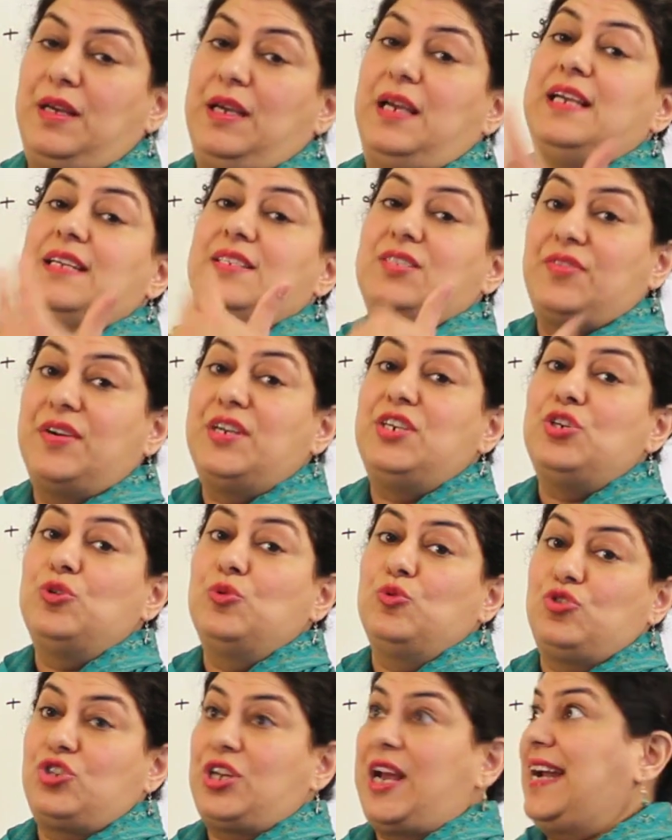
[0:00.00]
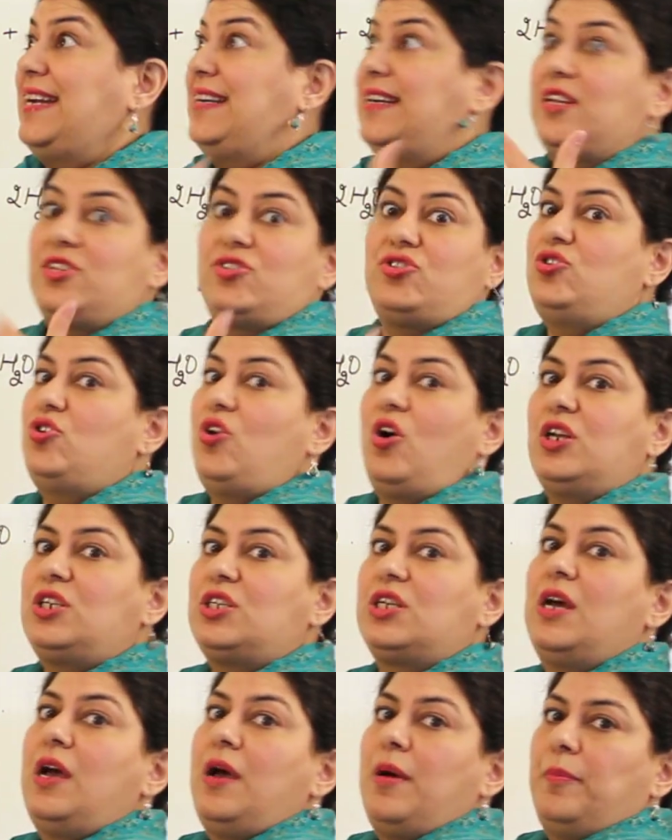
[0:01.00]
is reduced and does
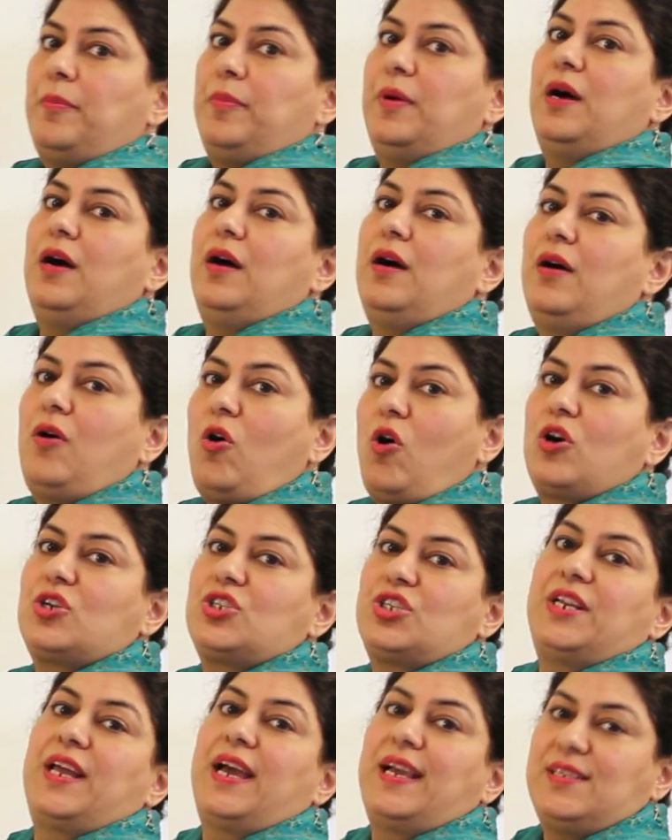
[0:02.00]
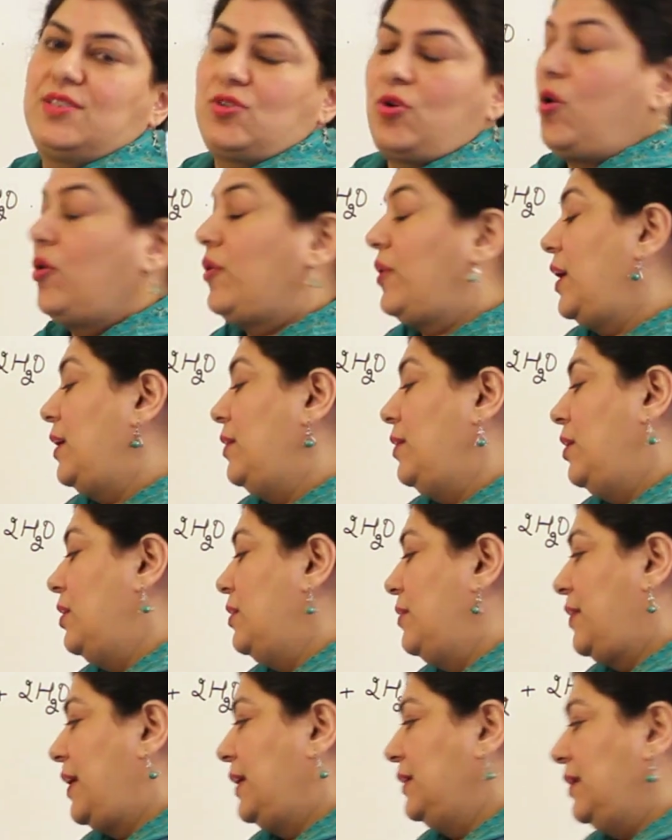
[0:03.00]
not uh, oxidize or
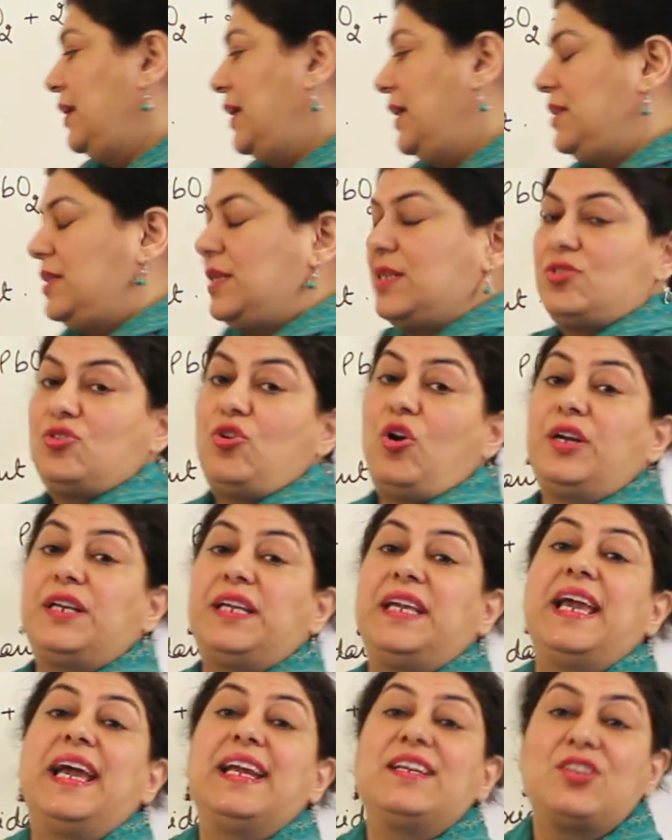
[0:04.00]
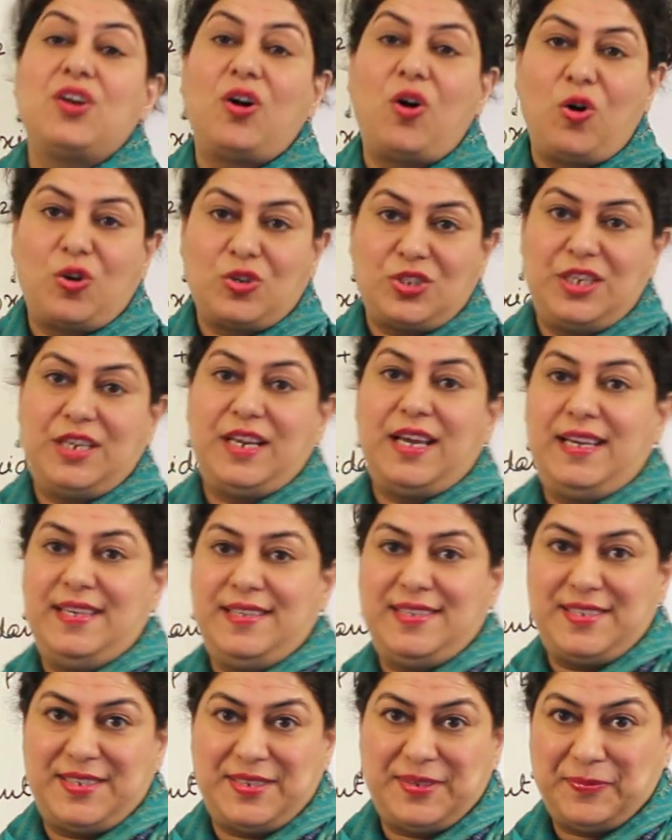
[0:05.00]
uh, rather it does not get
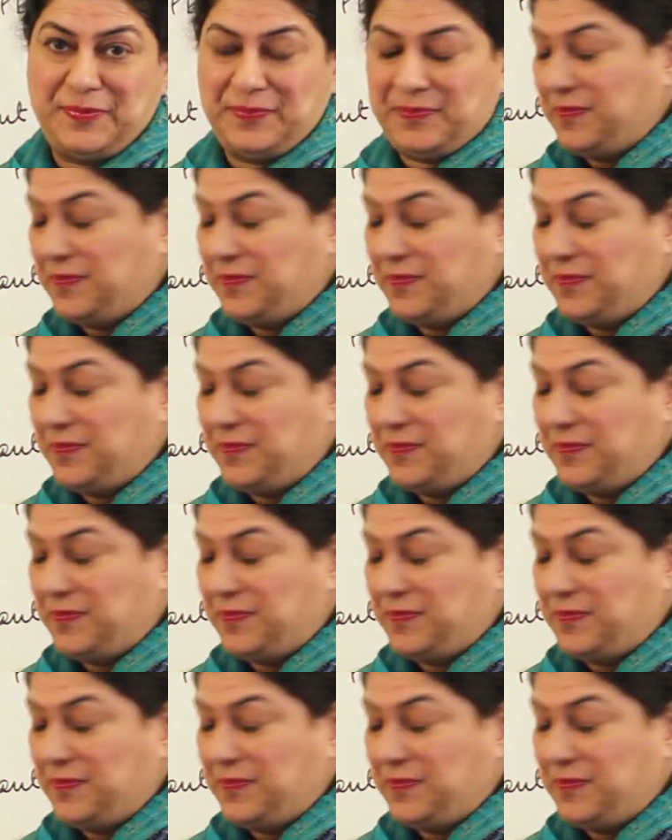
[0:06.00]
oxidized